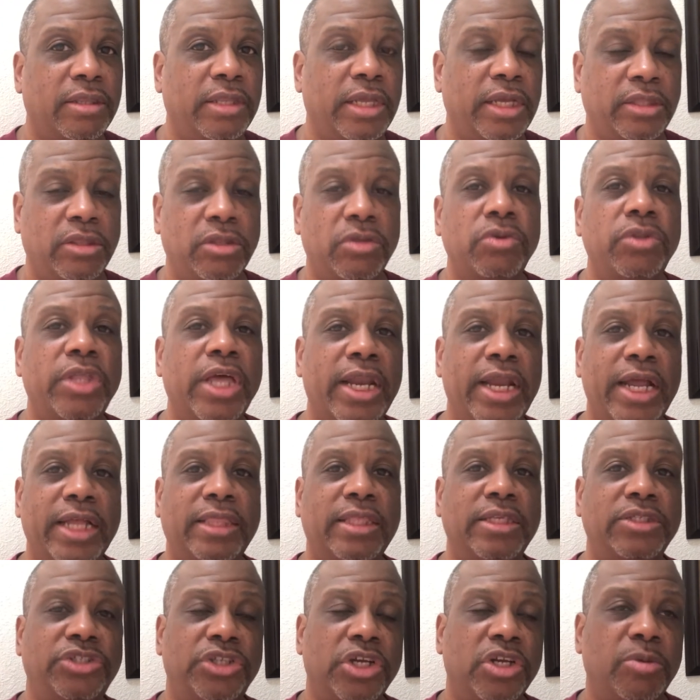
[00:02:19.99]
They threw that
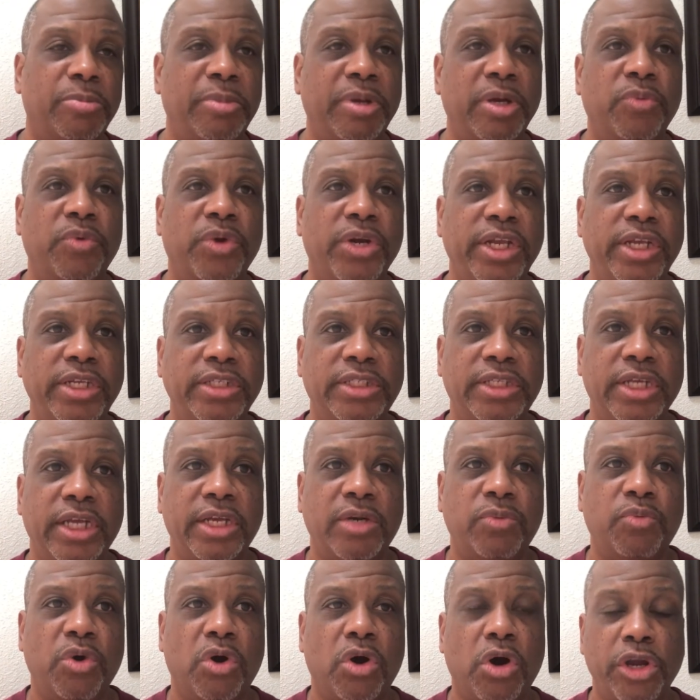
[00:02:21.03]
at the gentleman when he
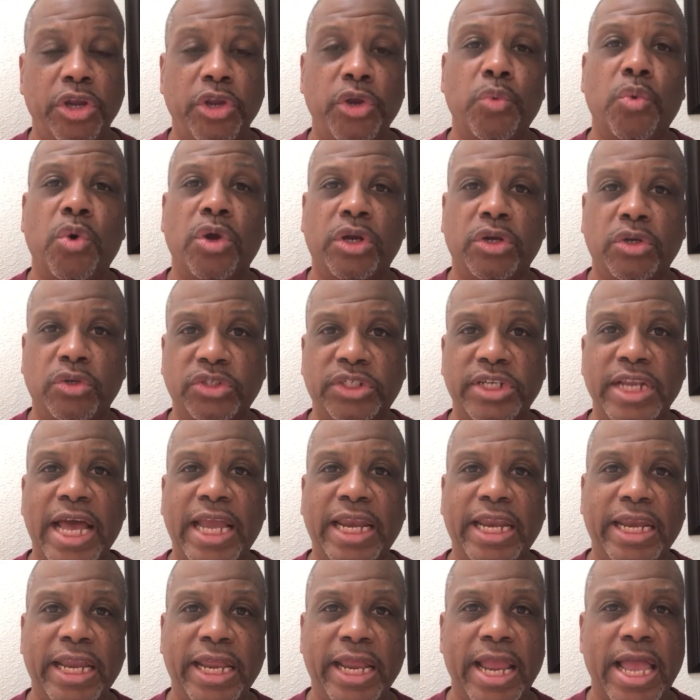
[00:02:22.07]
said, well, are you one of those
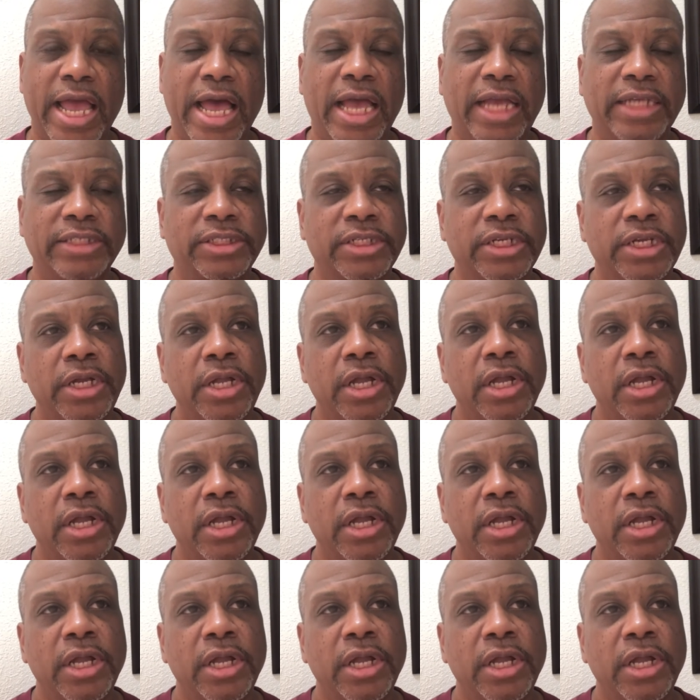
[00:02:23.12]
90-day guys?